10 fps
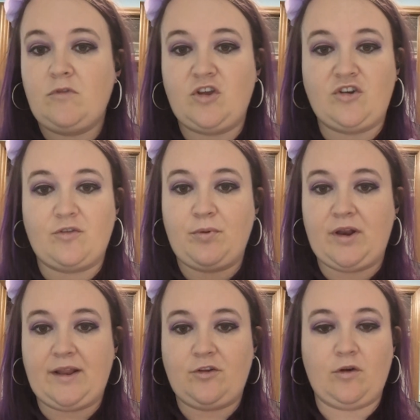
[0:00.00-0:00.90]
to just put
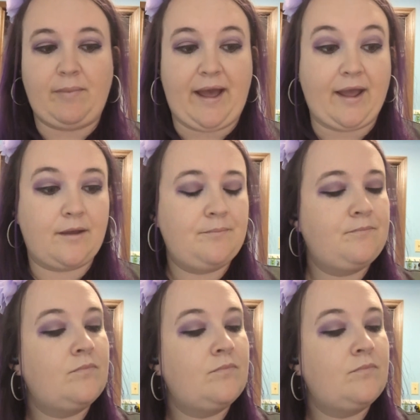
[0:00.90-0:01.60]
into a pack.